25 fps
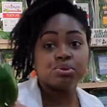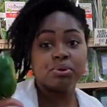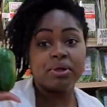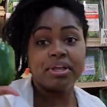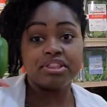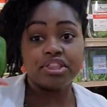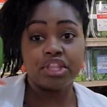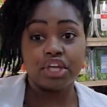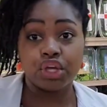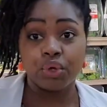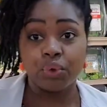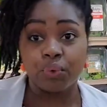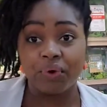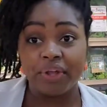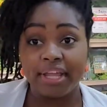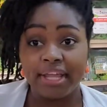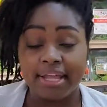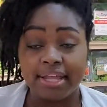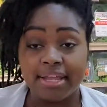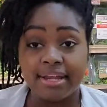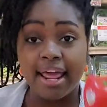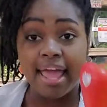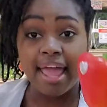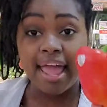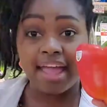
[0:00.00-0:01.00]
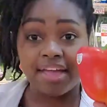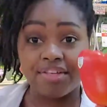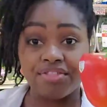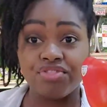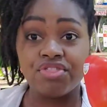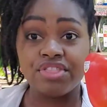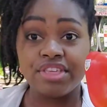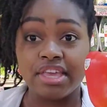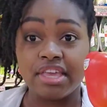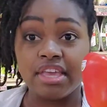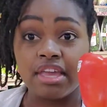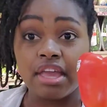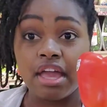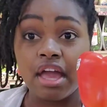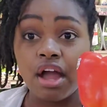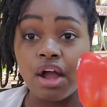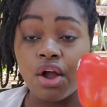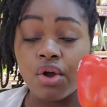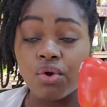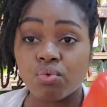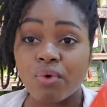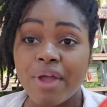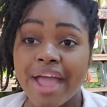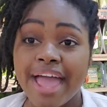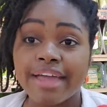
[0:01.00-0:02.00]
between the green and the
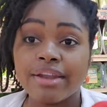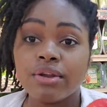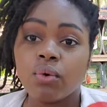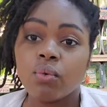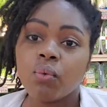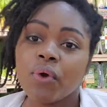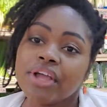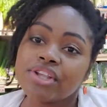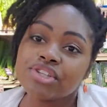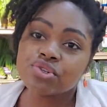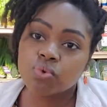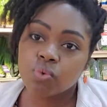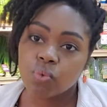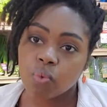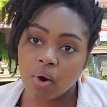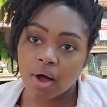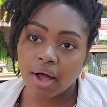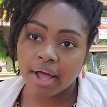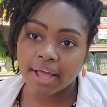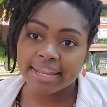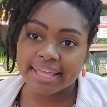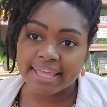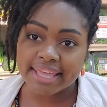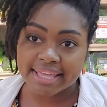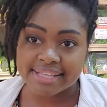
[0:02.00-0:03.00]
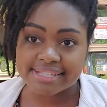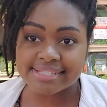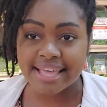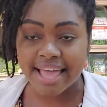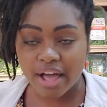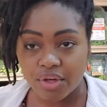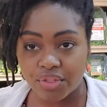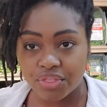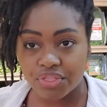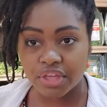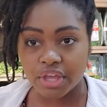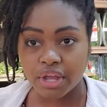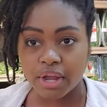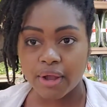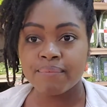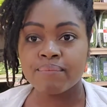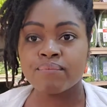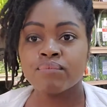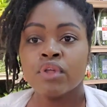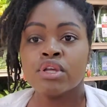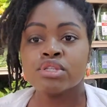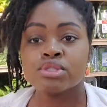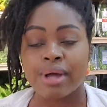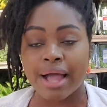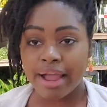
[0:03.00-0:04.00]
red, which one is healthier.
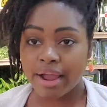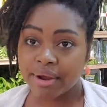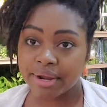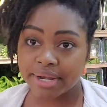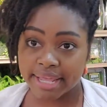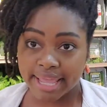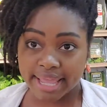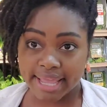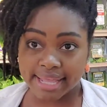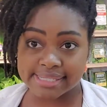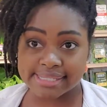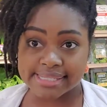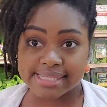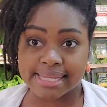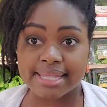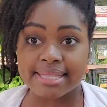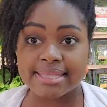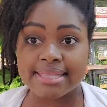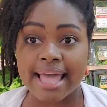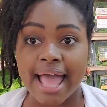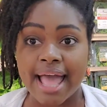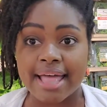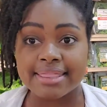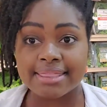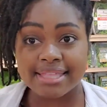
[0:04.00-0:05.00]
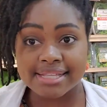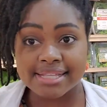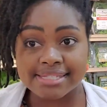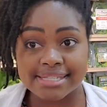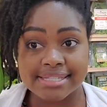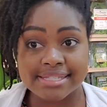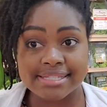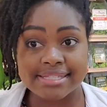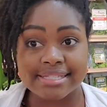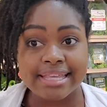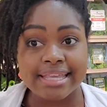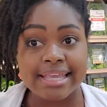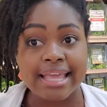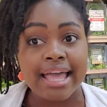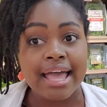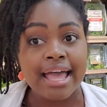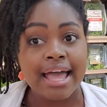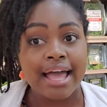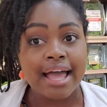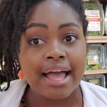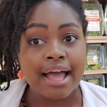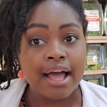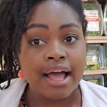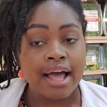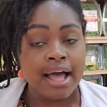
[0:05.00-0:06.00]
So I already hinted that this is the
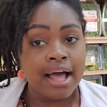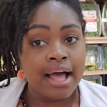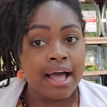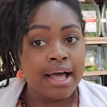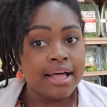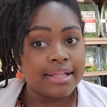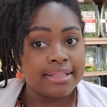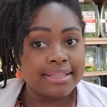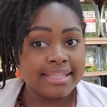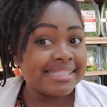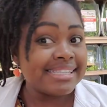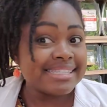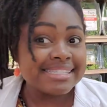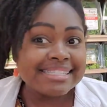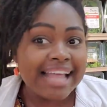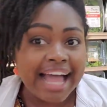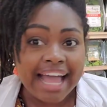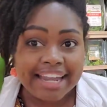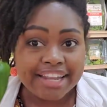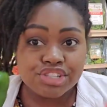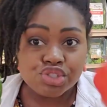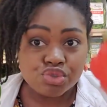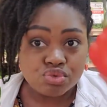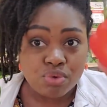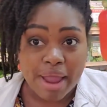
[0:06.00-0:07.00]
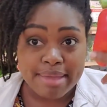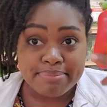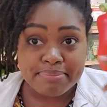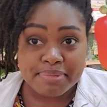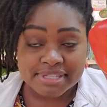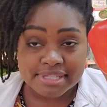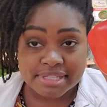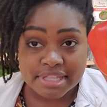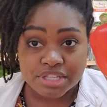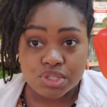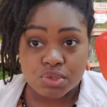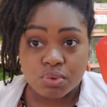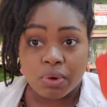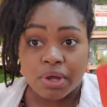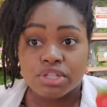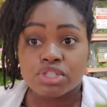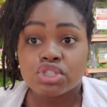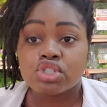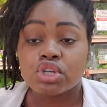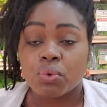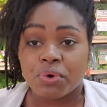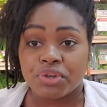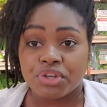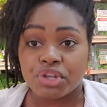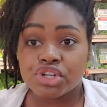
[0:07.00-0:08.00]
this is not as ripe as this one.
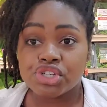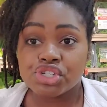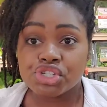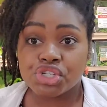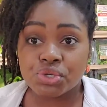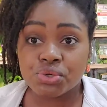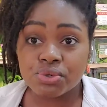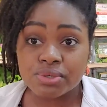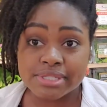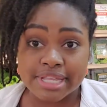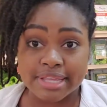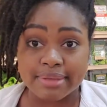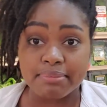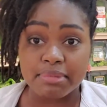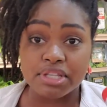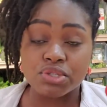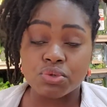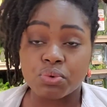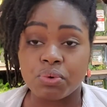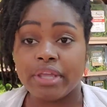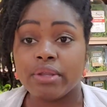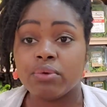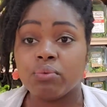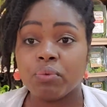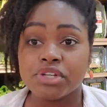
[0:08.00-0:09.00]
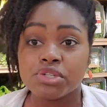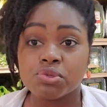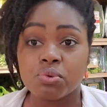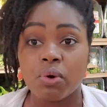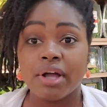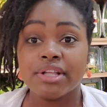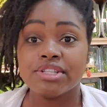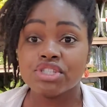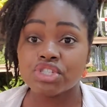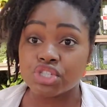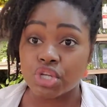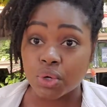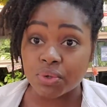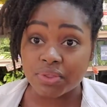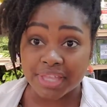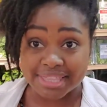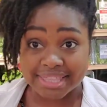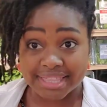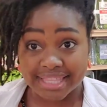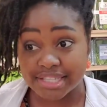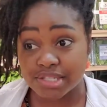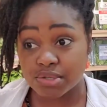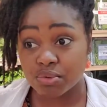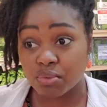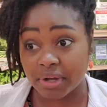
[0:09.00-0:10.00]
So when you're choosing between which ones, know that
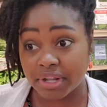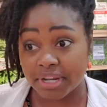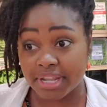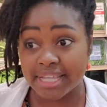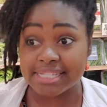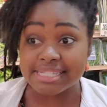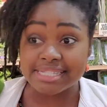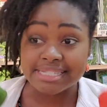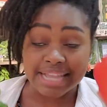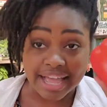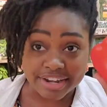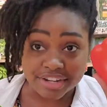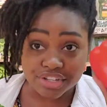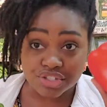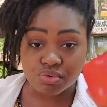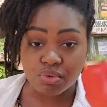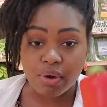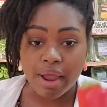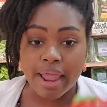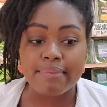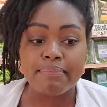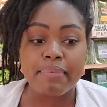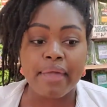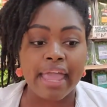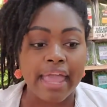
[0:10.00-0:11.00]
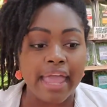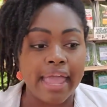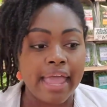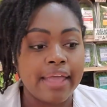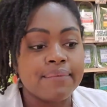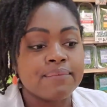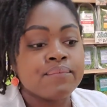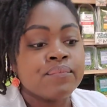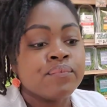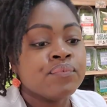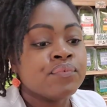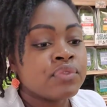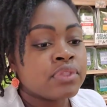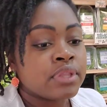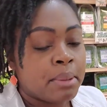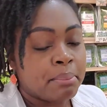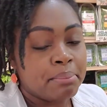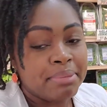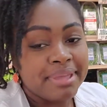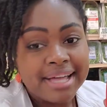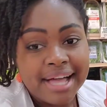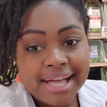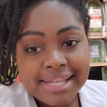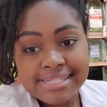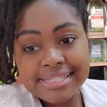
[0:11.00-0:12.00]
this one is not as ripe. And
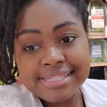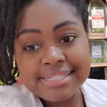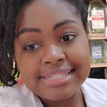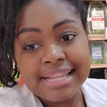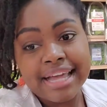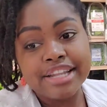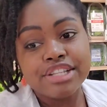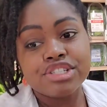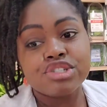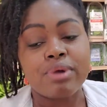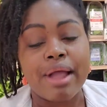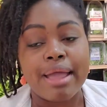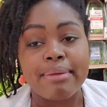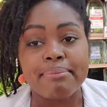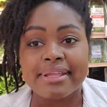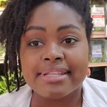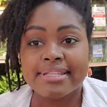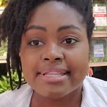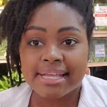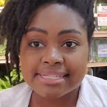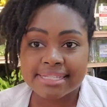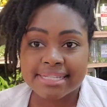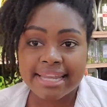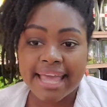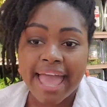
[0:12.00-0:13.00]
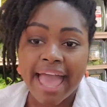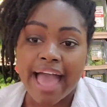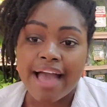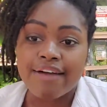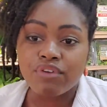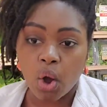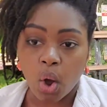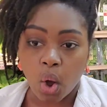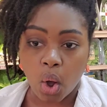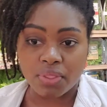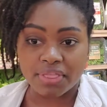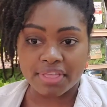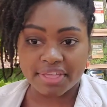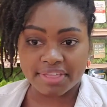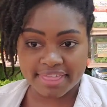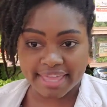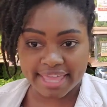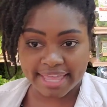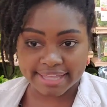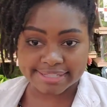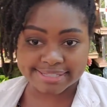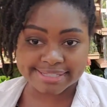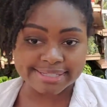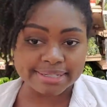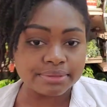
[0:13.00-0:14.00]
because it's not as ripe, it doesn't have all the
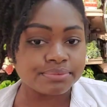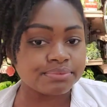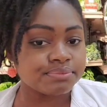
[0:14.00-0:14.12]
things.